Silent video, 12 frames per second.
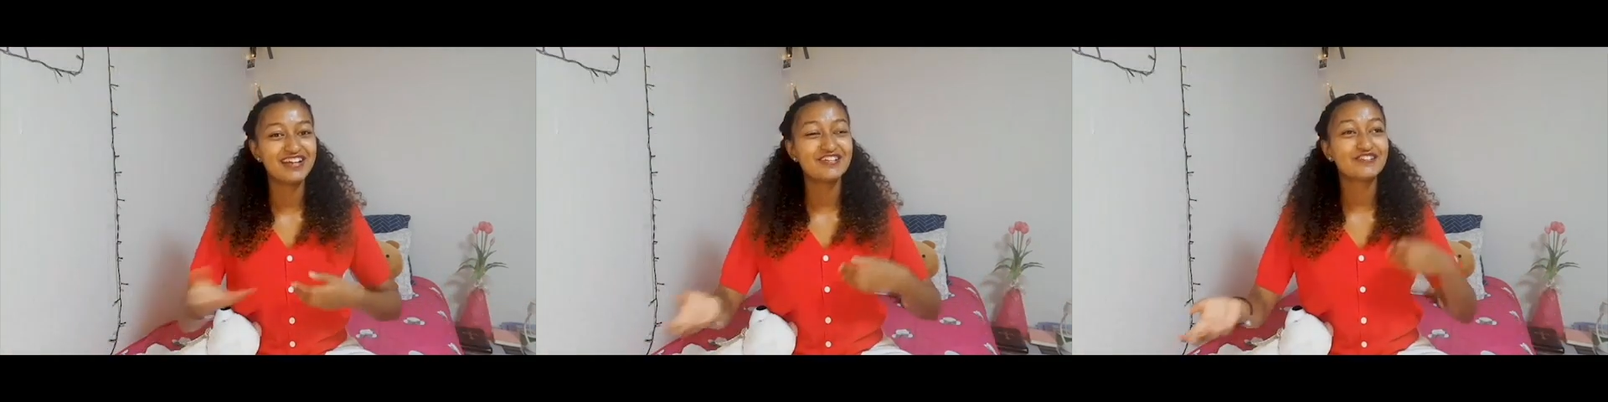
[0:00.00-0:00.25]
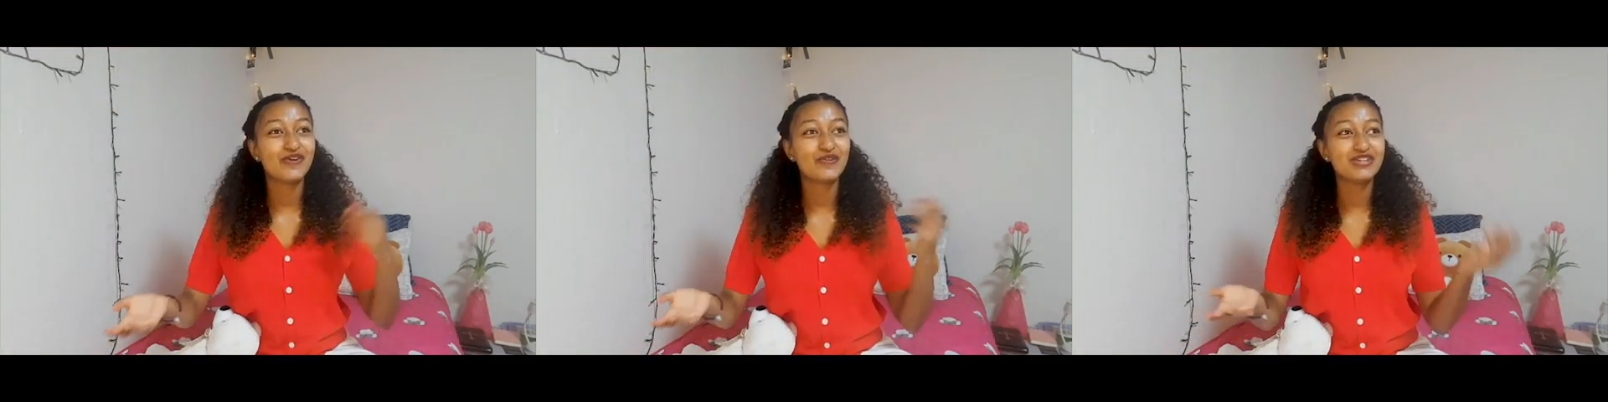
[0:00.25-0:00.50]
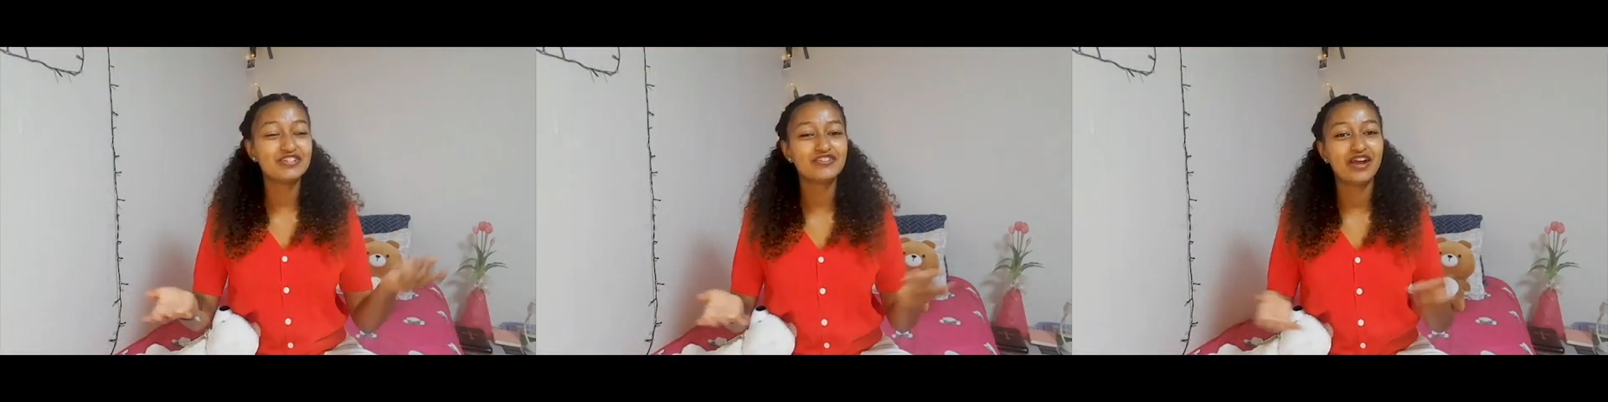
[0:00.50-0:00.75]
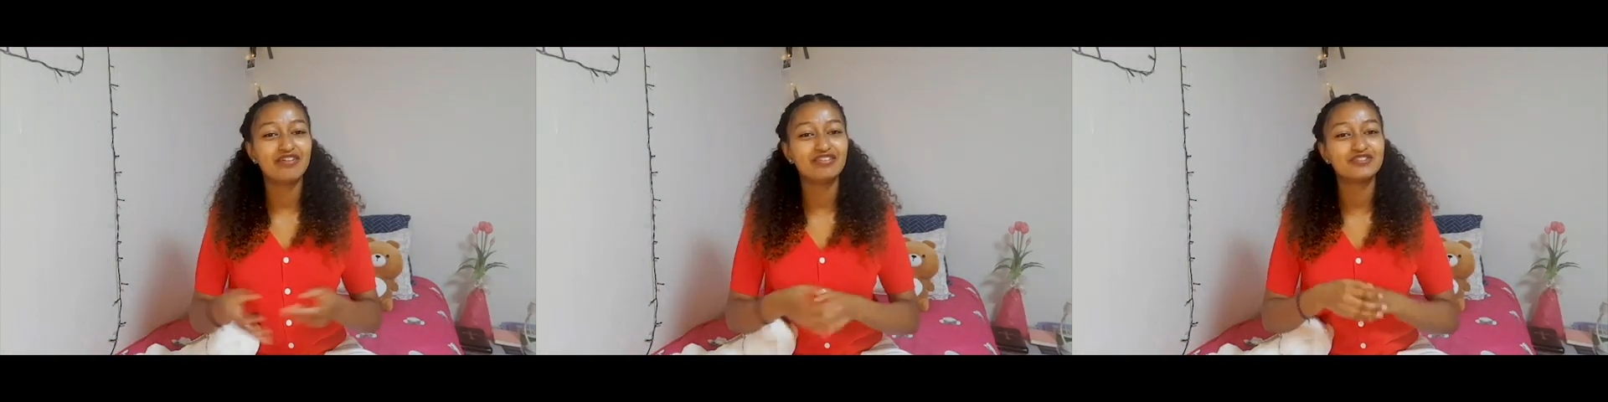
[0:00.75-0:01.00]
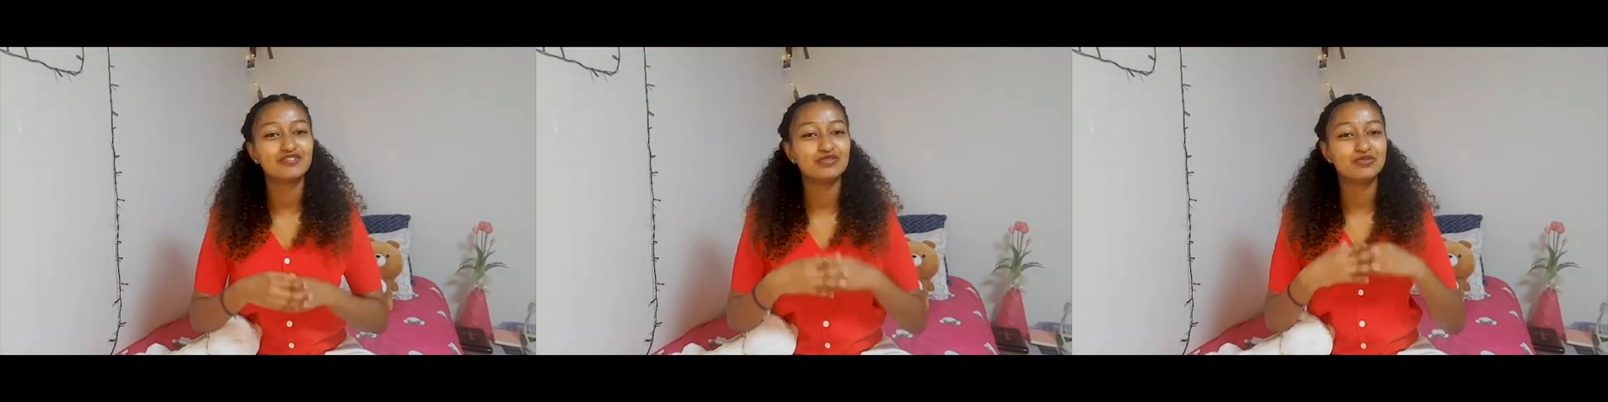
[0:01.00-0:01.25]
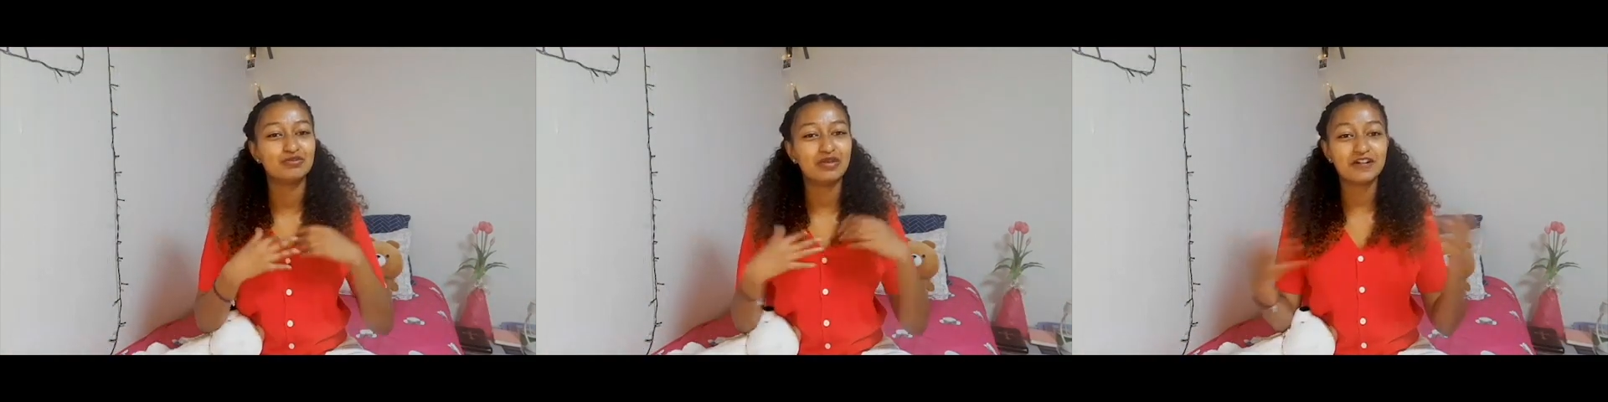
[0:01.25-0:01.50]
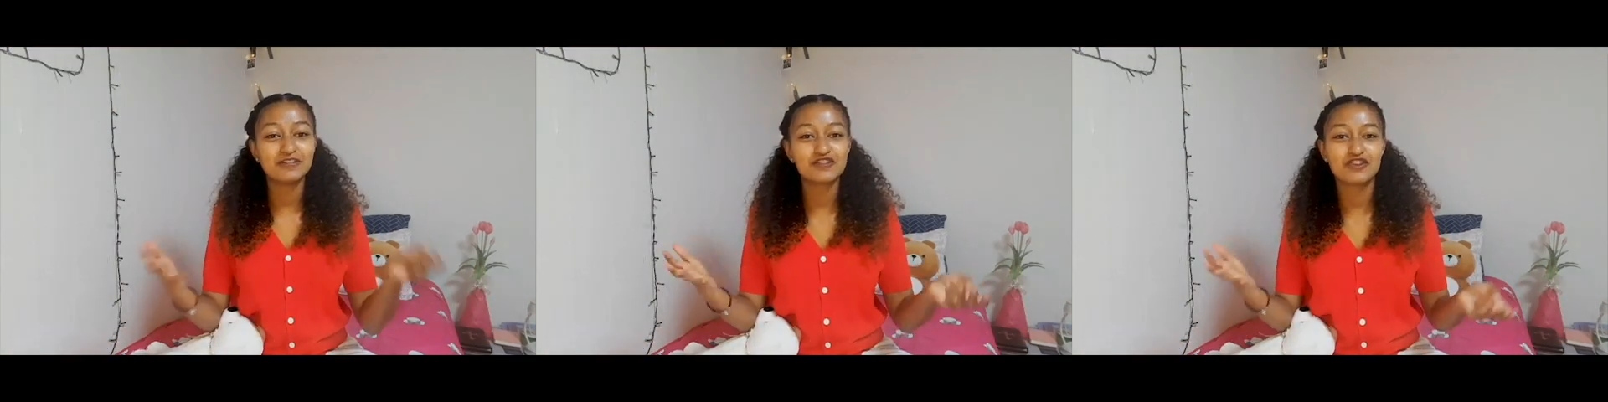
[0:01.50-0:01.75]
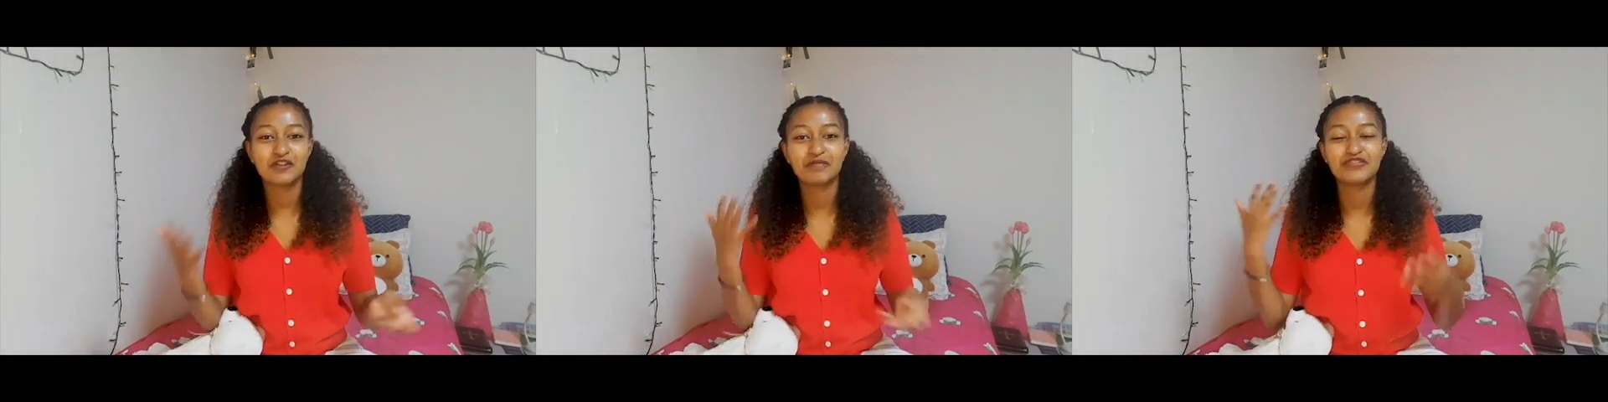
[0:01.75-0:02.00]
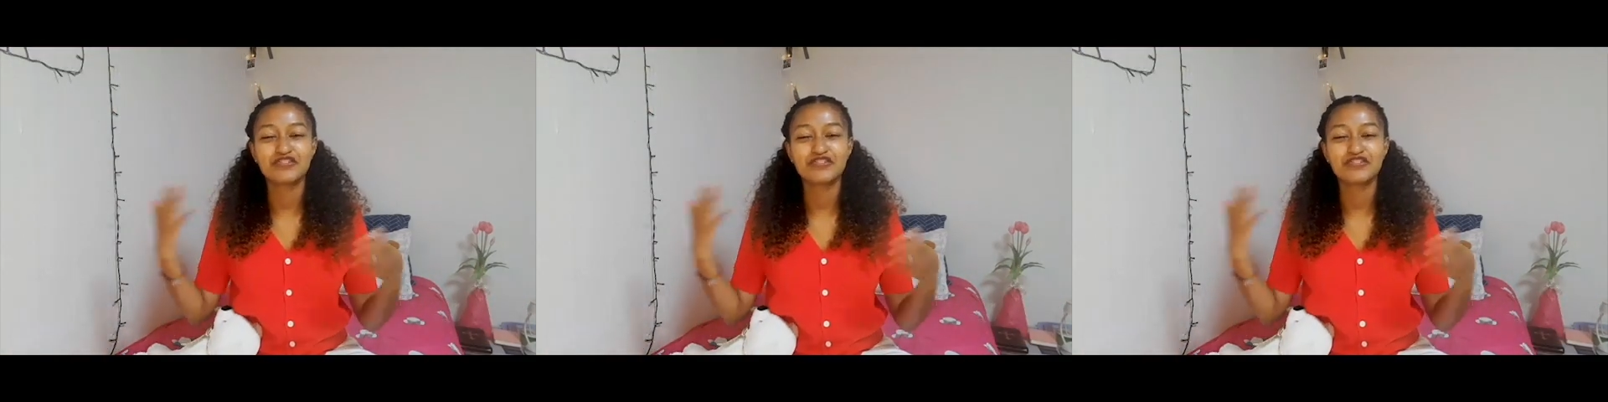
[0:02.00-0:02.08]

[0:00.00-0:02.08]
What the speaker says: So we traveled to Belgium,